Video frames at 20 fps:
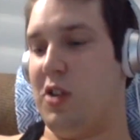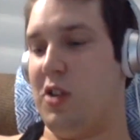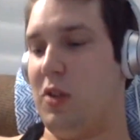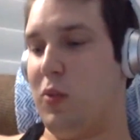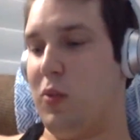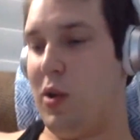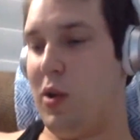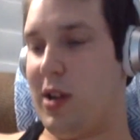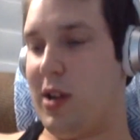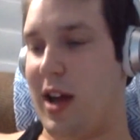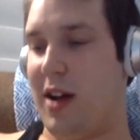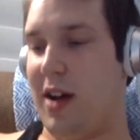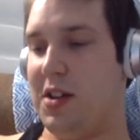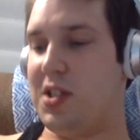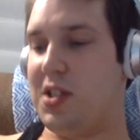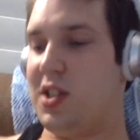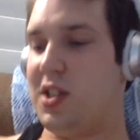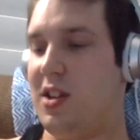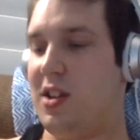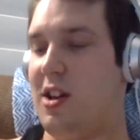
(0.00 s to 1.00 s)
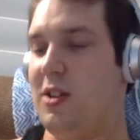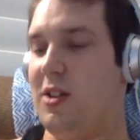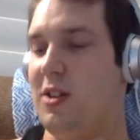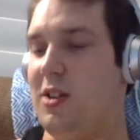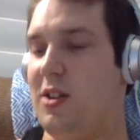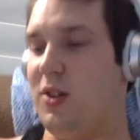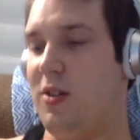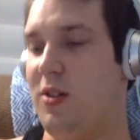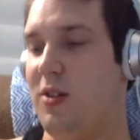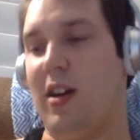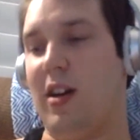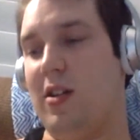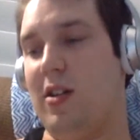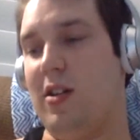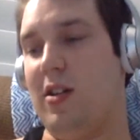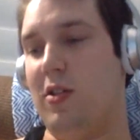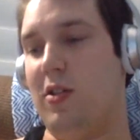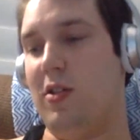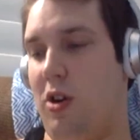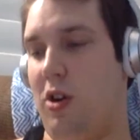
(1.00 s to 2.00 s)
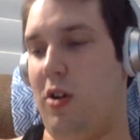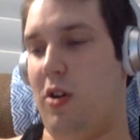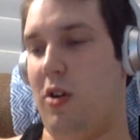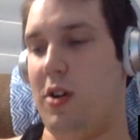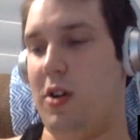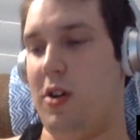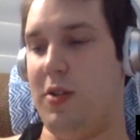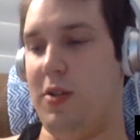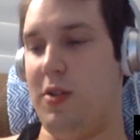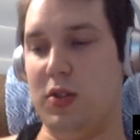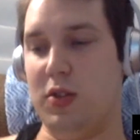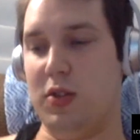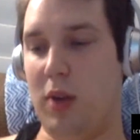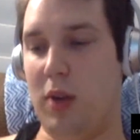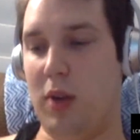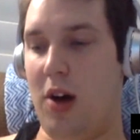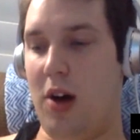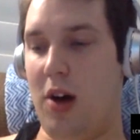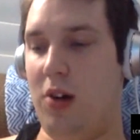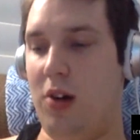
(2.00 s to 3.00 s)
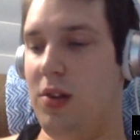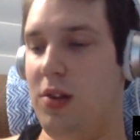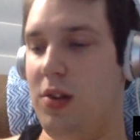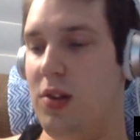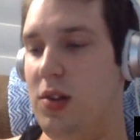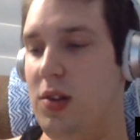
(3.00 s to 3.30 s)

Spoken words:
a good workout in today too. I got a little cardio in as well.